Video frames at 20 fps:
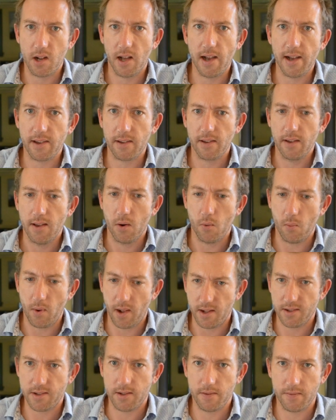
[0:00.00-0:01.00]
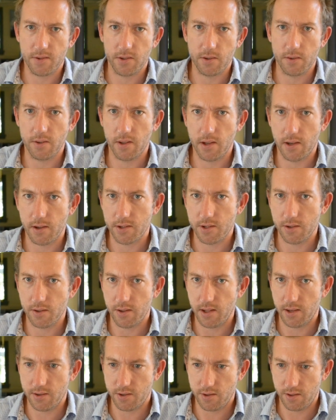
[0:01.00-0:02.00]
like relative to
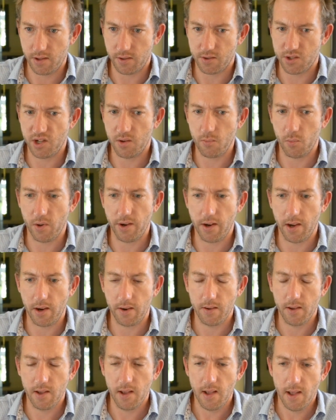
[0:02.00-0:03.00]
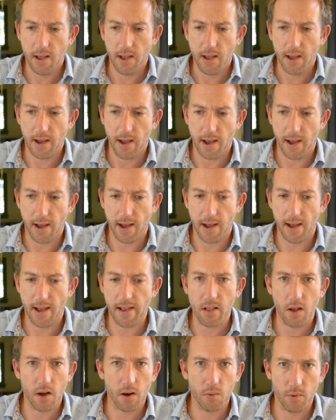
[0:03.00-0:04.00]
the chin window.
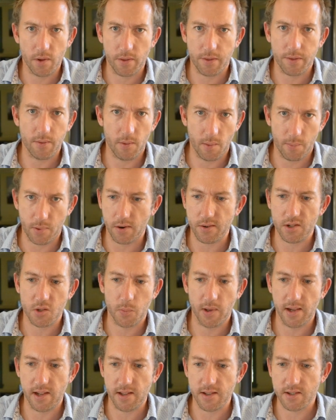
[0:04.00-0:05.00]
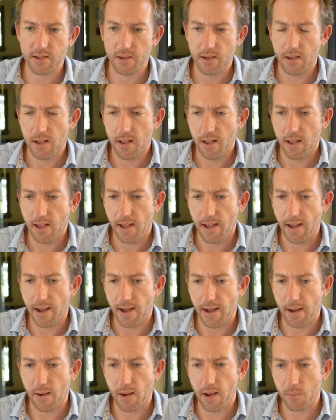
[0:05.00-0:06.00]
along with approach speeds.
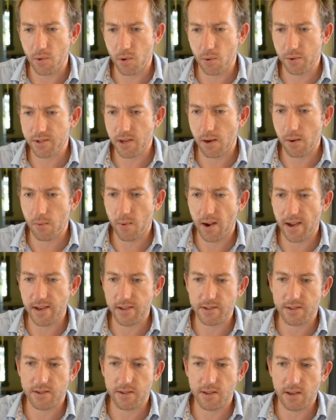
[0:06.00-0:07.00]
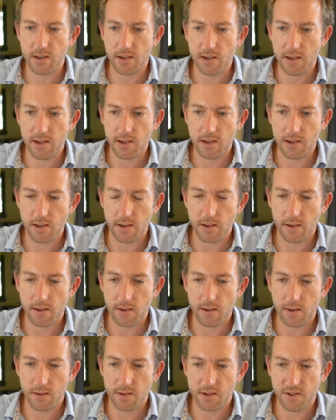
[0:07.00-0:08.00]
And we also raised the
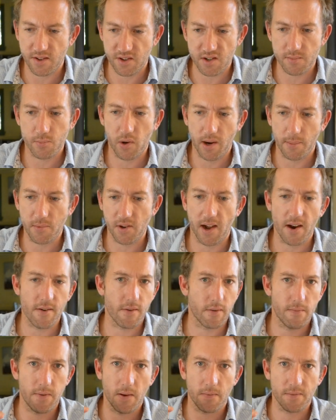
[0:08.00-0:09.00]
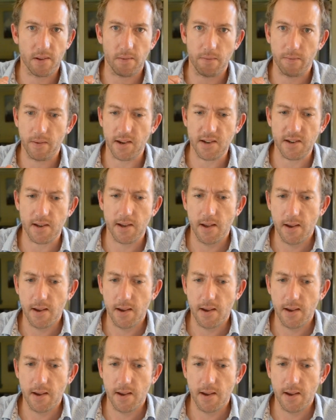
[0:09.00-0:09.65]
decision point up to 150 feet.